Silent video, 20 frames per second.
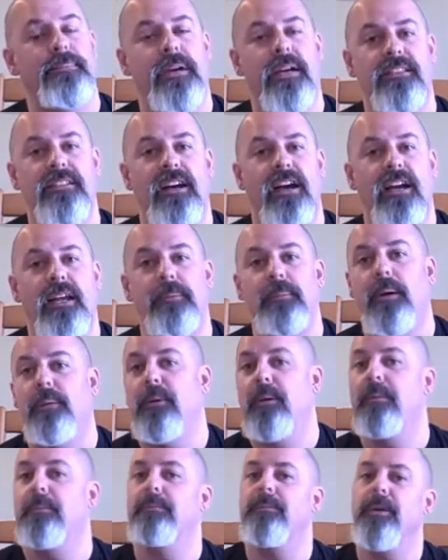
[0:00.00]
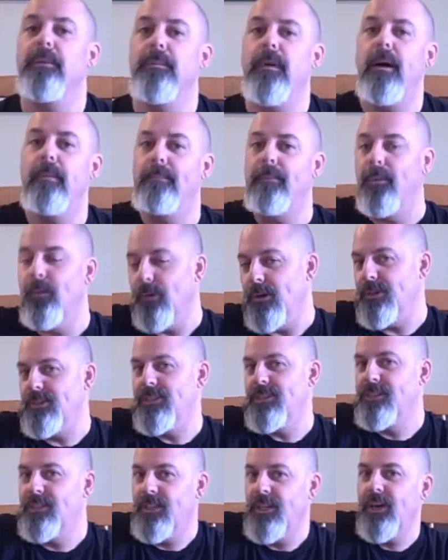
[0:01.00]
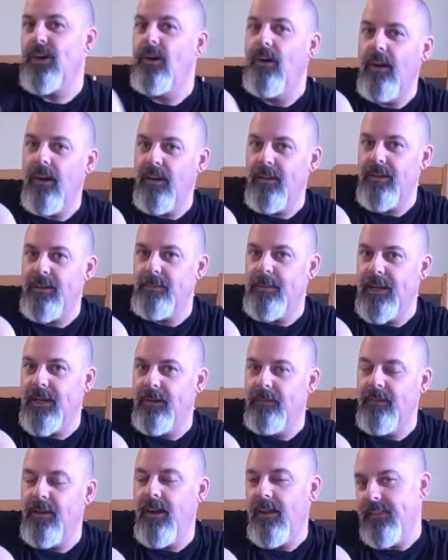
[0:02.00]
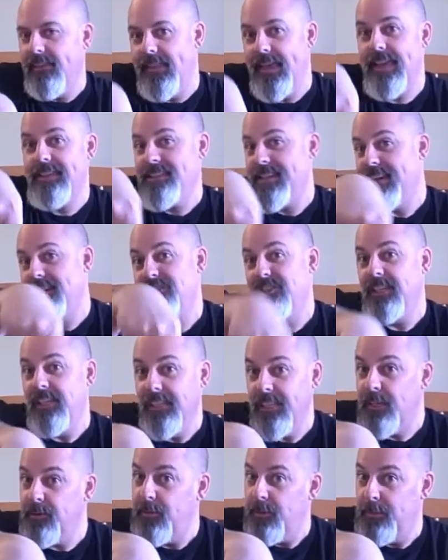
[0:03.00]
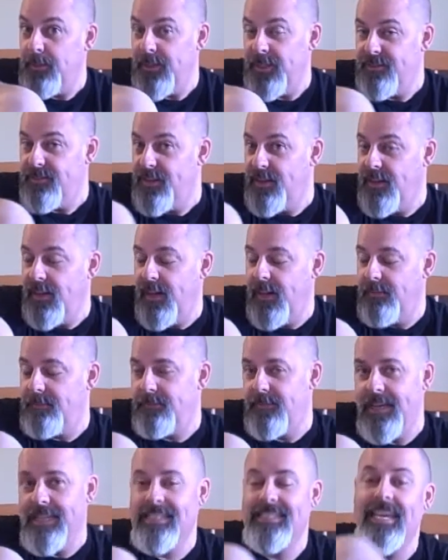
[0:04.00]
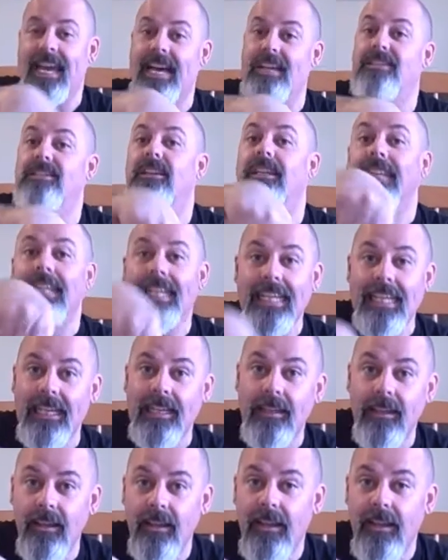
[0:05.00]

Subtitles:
not talking about what your mom pours into the car to make it run. That's actually a liquid, believe it or not. That's gasoline.